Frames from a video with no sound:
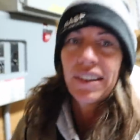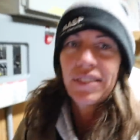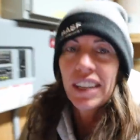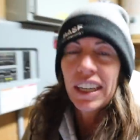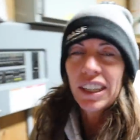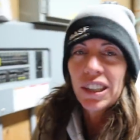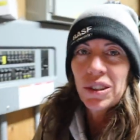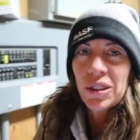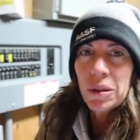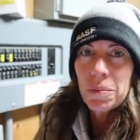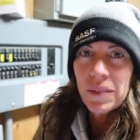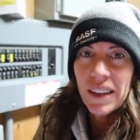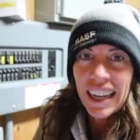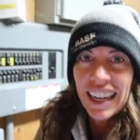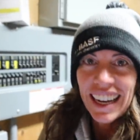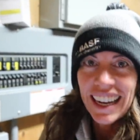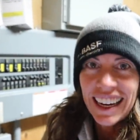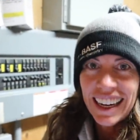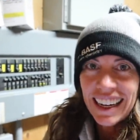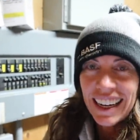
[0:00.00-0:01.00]
I've got a group that
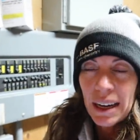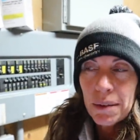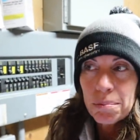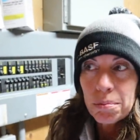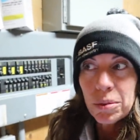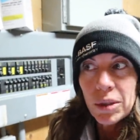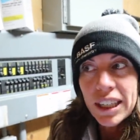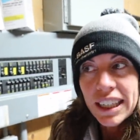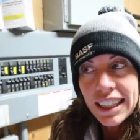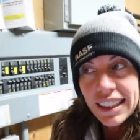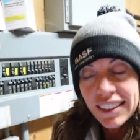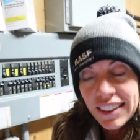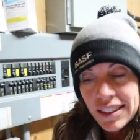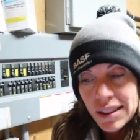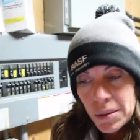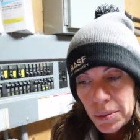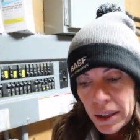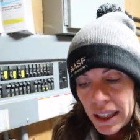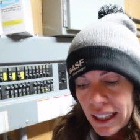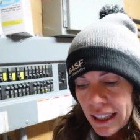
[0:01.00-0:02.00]
I am breeding
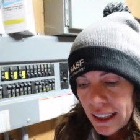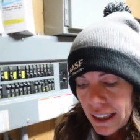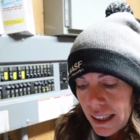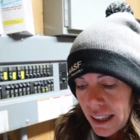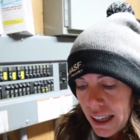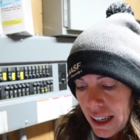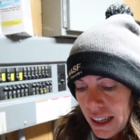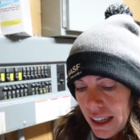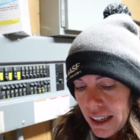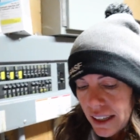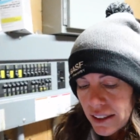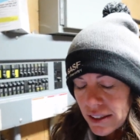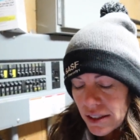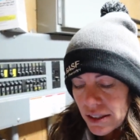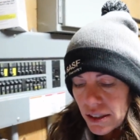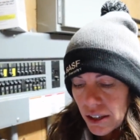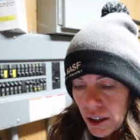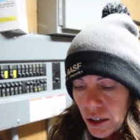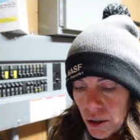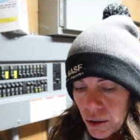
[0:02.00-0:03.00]
this week,
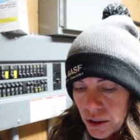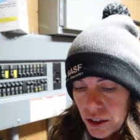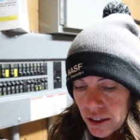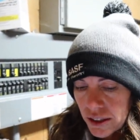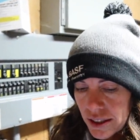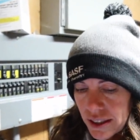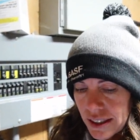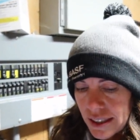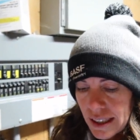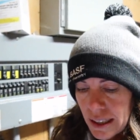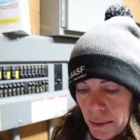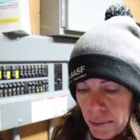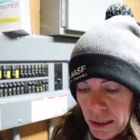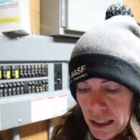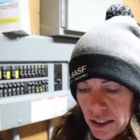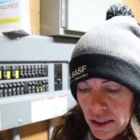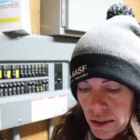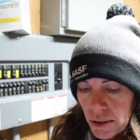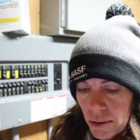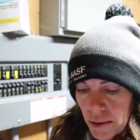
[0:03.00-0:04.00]
so you'll see
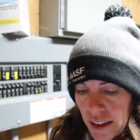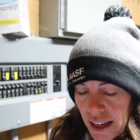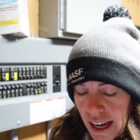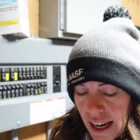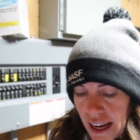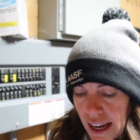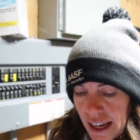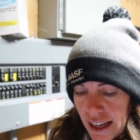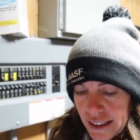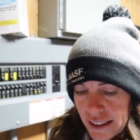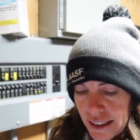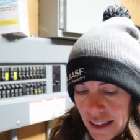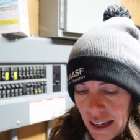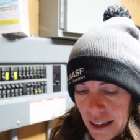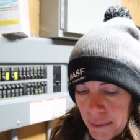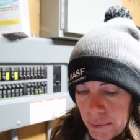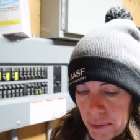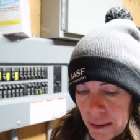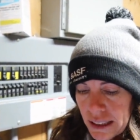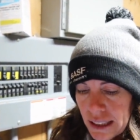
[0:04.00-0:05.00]
me do that.
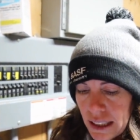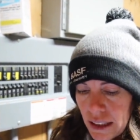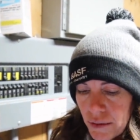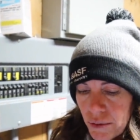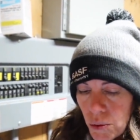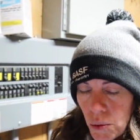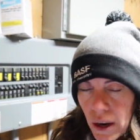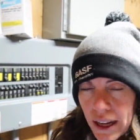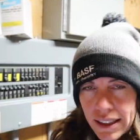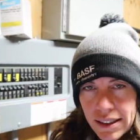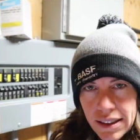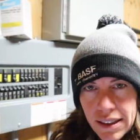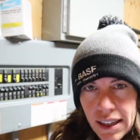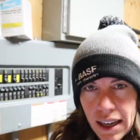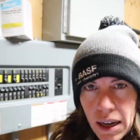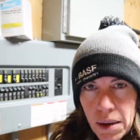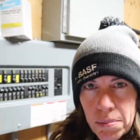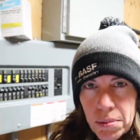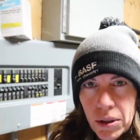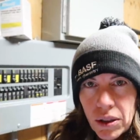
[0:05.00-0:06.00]
I believe
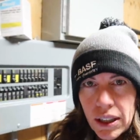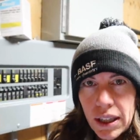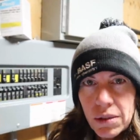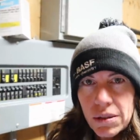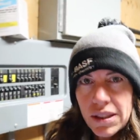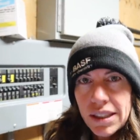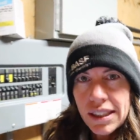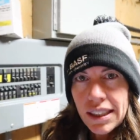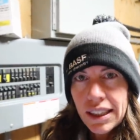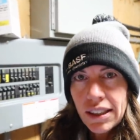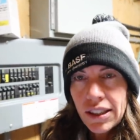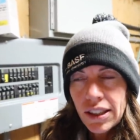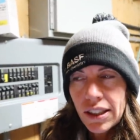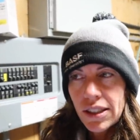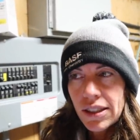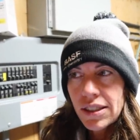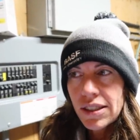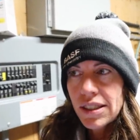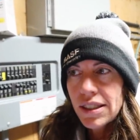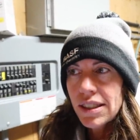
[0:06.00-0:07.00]
Wednesday I pull out
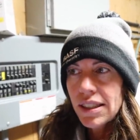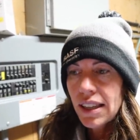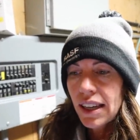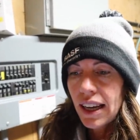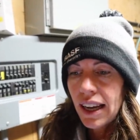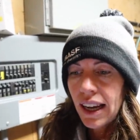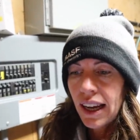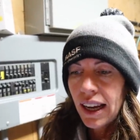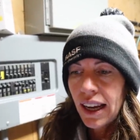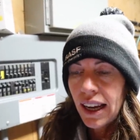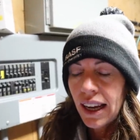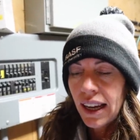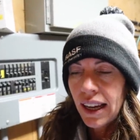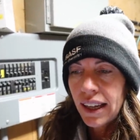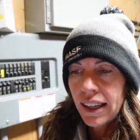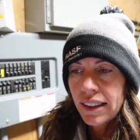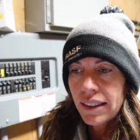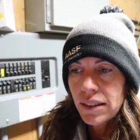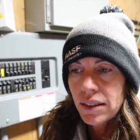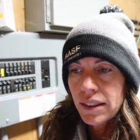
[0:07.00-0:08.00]
cedars
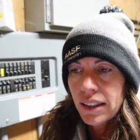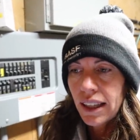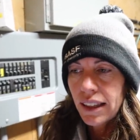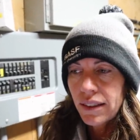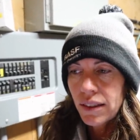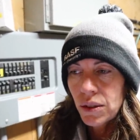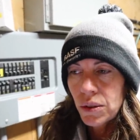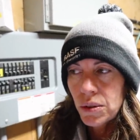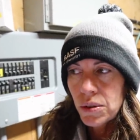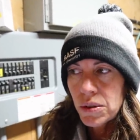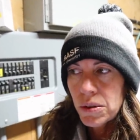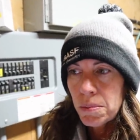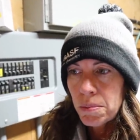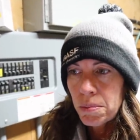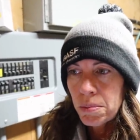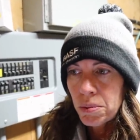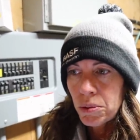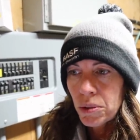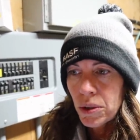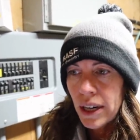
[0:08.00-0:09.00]
and get those
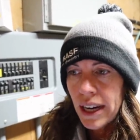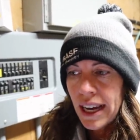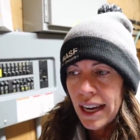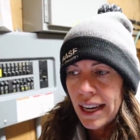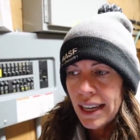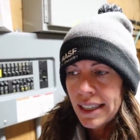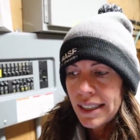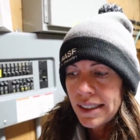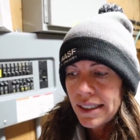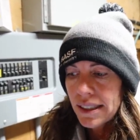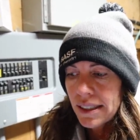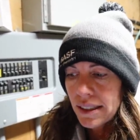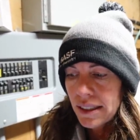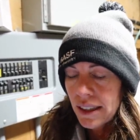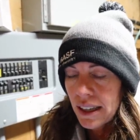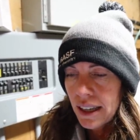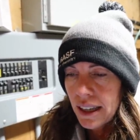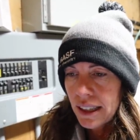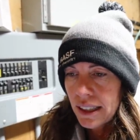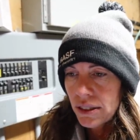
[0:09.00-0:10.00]
bred,
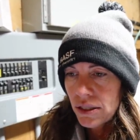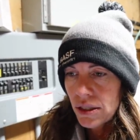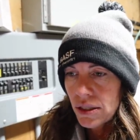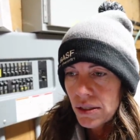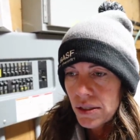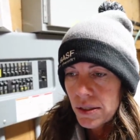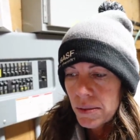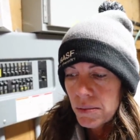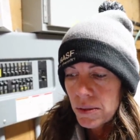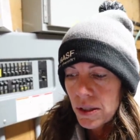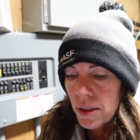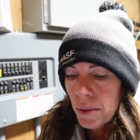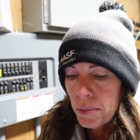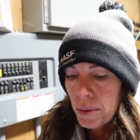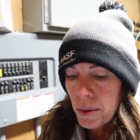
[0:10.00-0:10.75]
introduce them to the